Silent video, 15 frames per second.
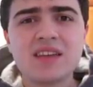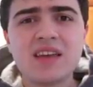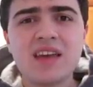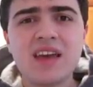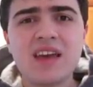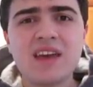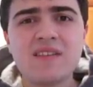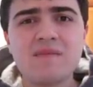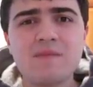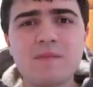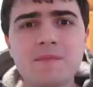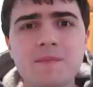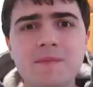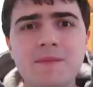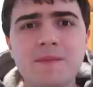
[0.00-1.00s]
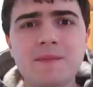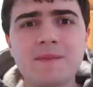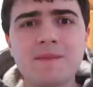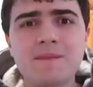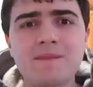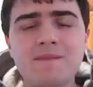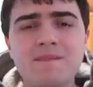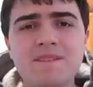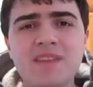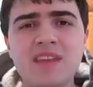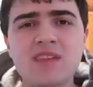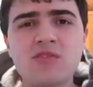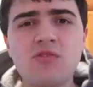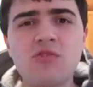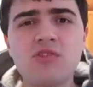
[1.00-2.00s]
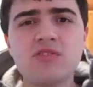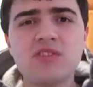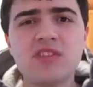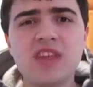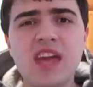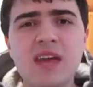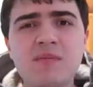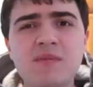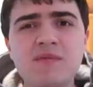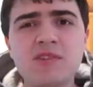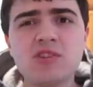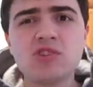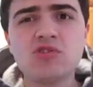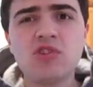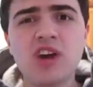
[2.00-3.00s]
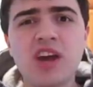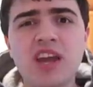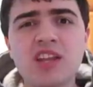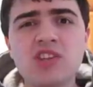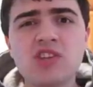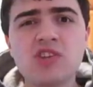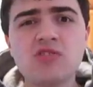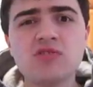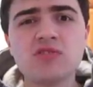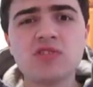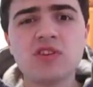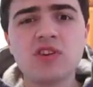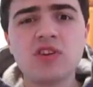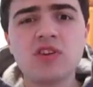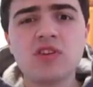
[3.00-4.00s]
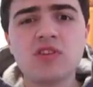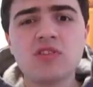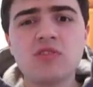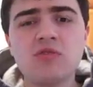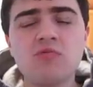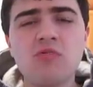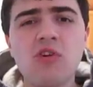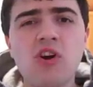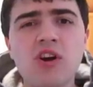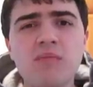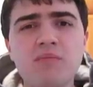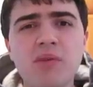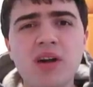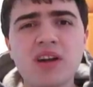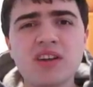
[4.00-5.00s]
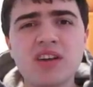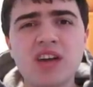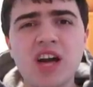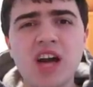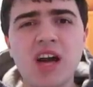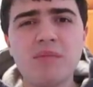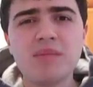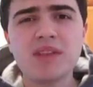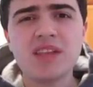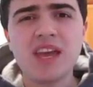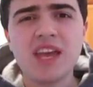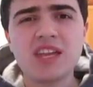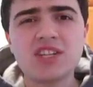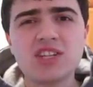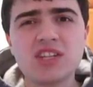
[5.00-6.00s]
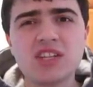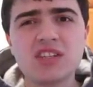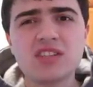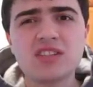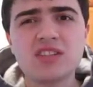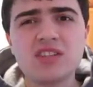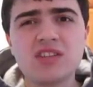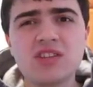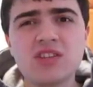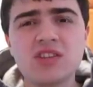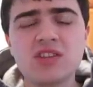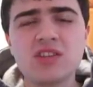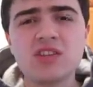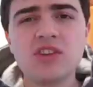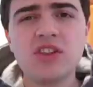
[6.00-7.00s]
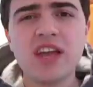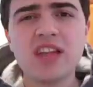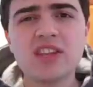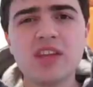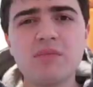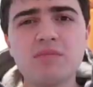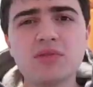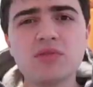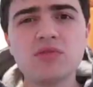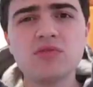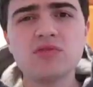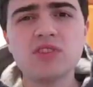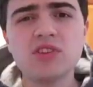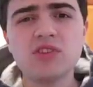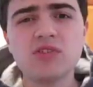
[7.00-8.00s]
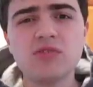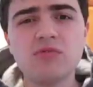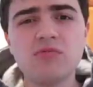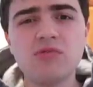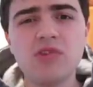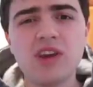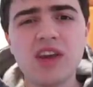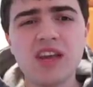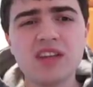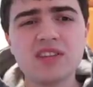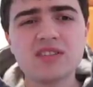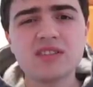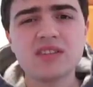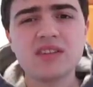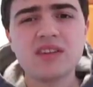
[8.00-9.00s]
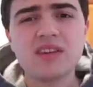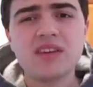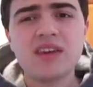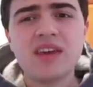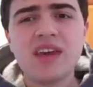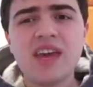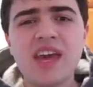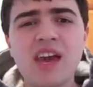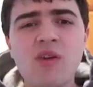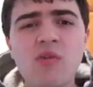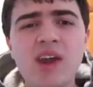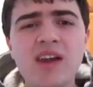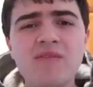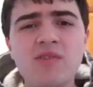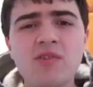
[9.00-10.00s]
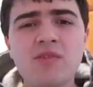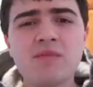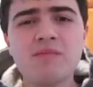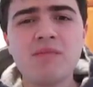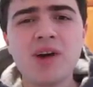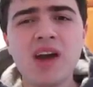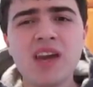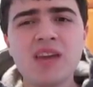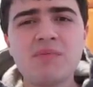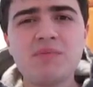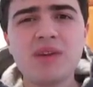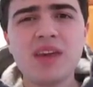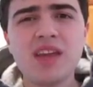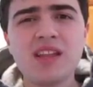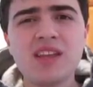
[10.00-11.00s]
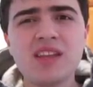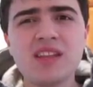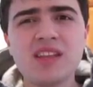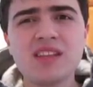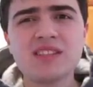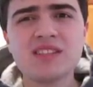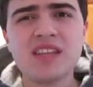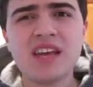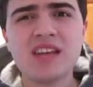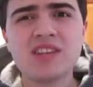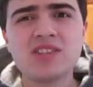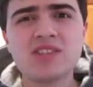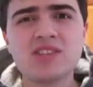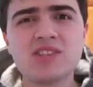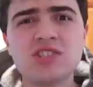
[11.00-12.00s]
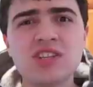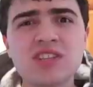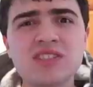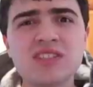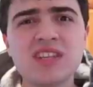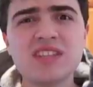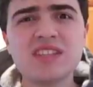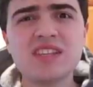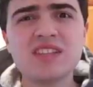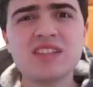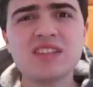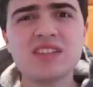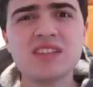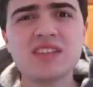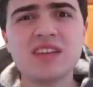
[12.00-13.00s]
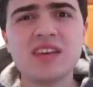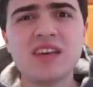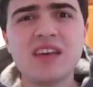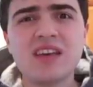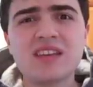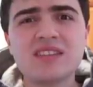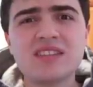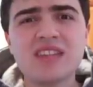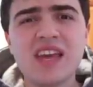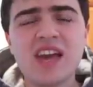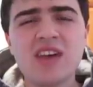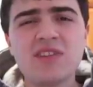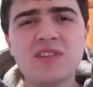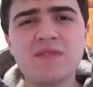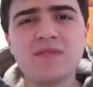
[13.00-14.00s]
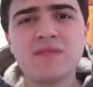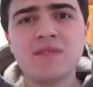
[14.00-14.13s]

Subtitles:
And according to them, if you try and use the wrong button combinations, you'll end up losing your rings. However, my opinion is that just listen to the soundtrack